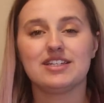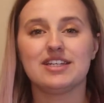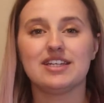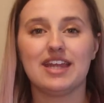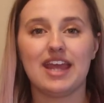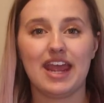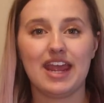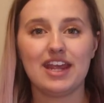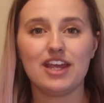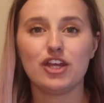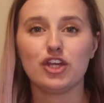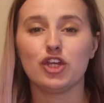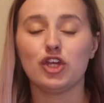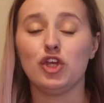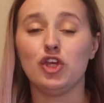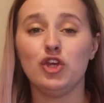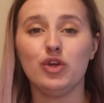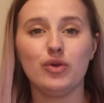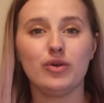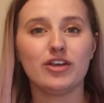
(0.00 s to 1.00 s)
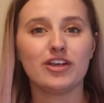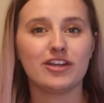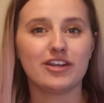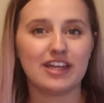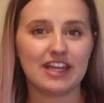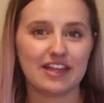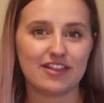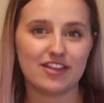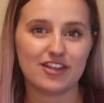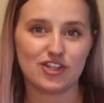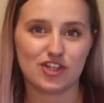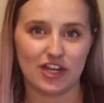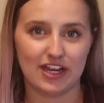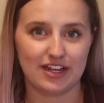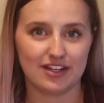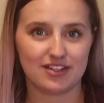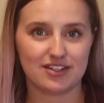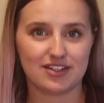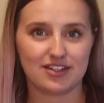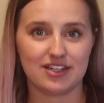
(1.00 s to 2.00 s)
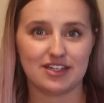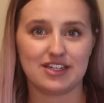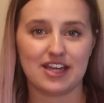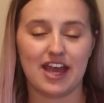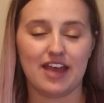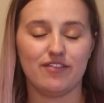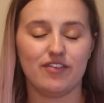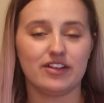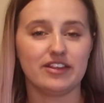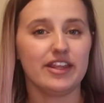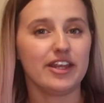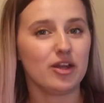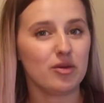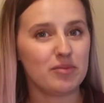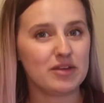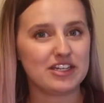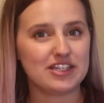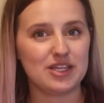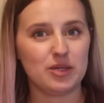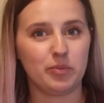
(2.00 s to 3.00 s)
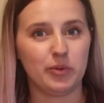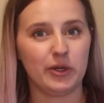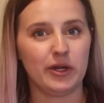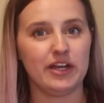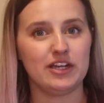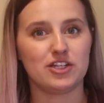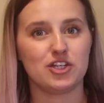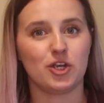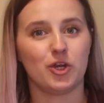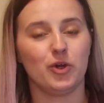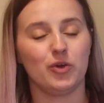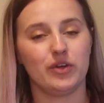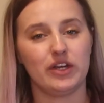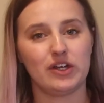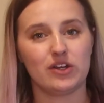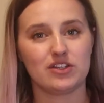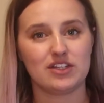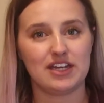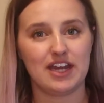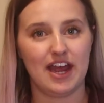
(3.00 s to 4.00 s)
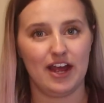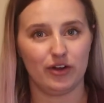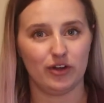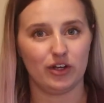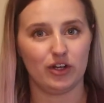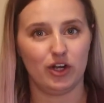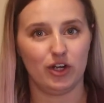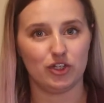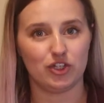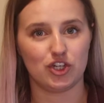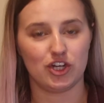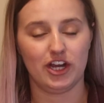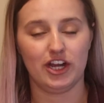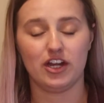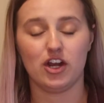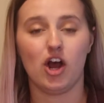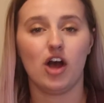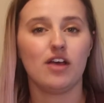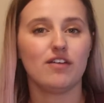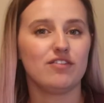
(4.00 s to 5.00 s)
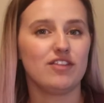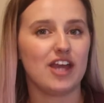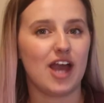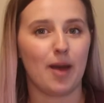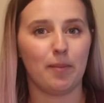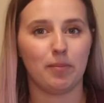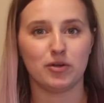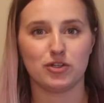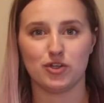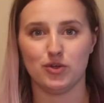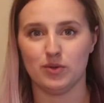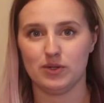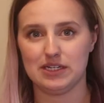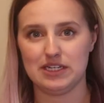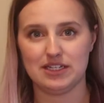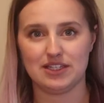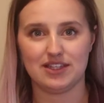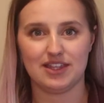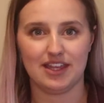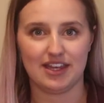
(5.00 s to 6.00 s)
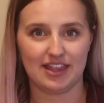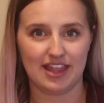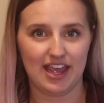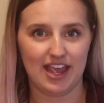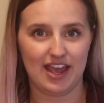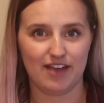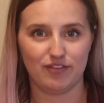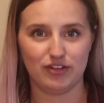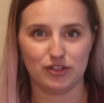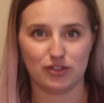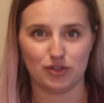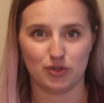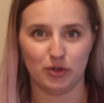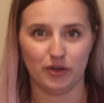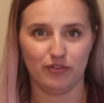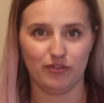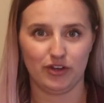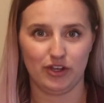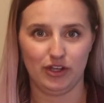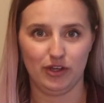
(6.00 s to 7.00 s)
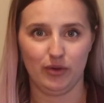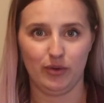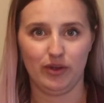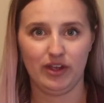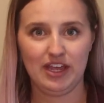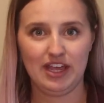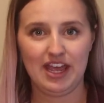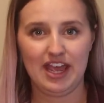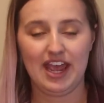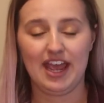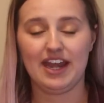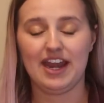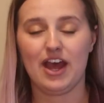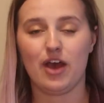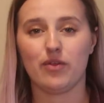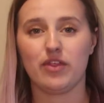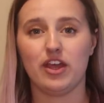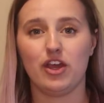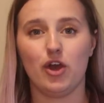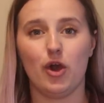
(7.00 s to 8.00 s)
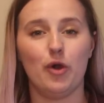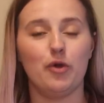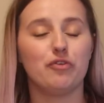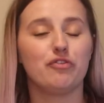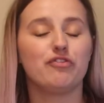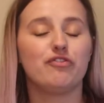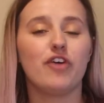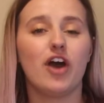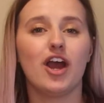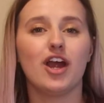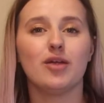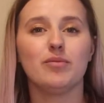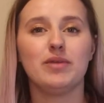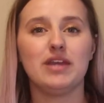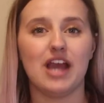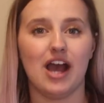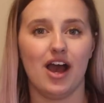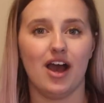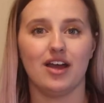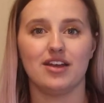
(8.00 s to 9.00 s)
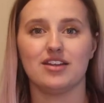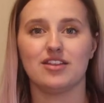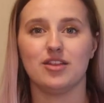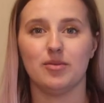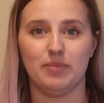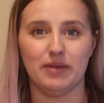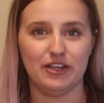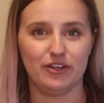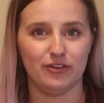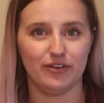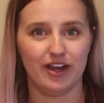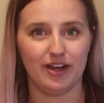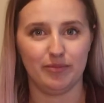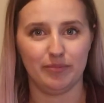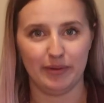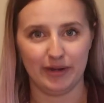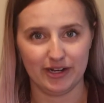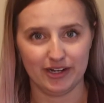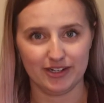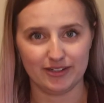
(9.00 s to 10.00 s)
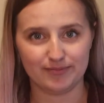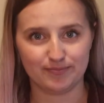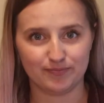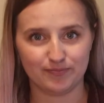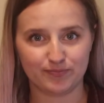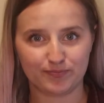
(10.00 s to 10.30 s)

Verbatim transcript: Today, you are going to get the chance to dive a little bit deeper into careers in agriculture and all of the opportunities that they have in store for you and how they go far beyond the big red barn.